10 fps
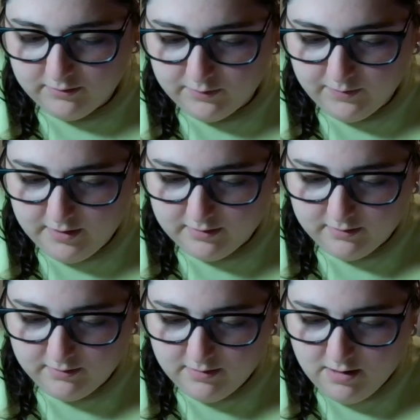
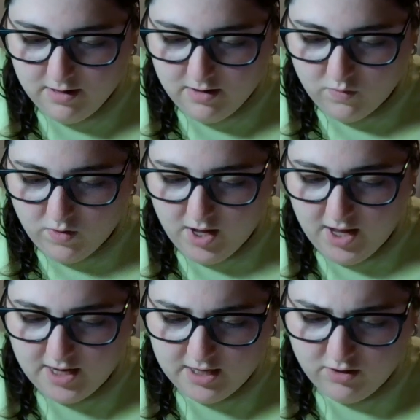Reason why
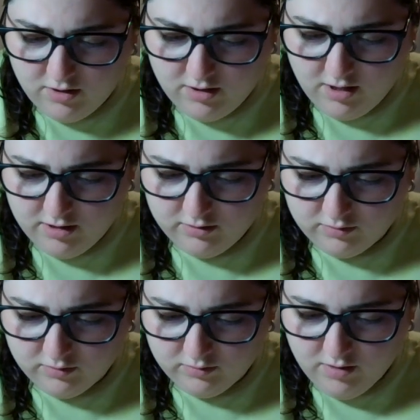I didn't go to art
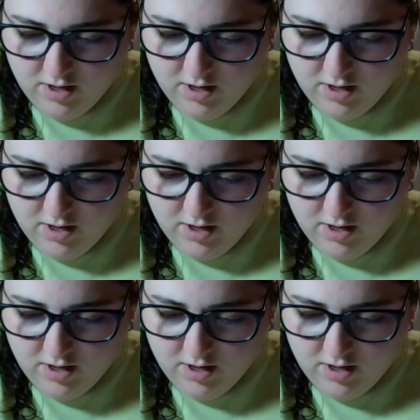school.